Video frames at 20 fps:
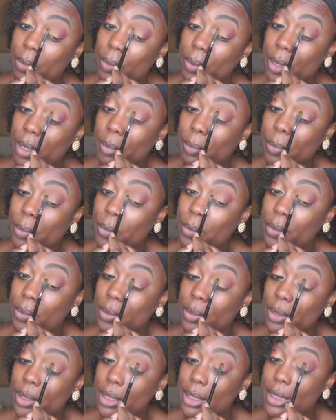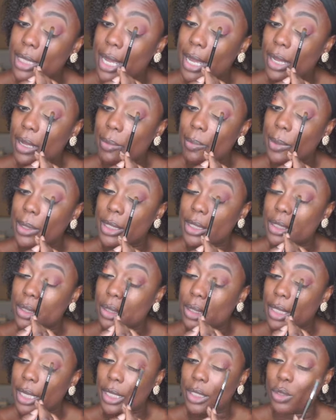we're gonna pull this out because
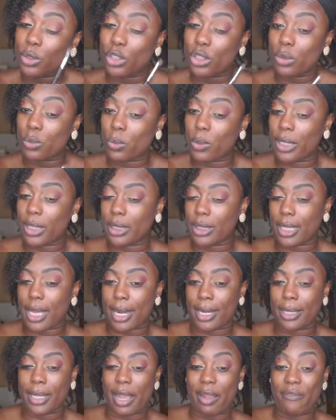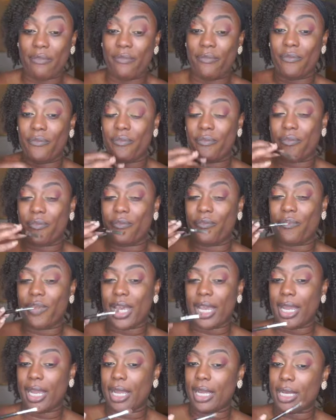again, you just want it to kind of like
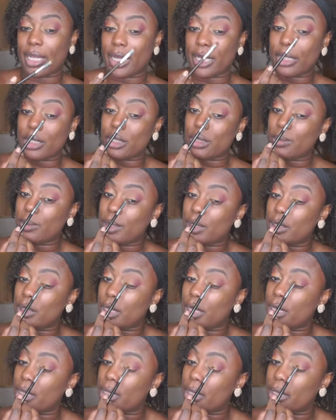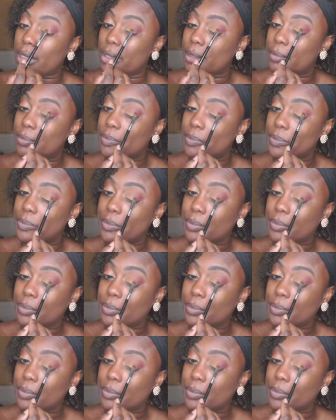fade into each other.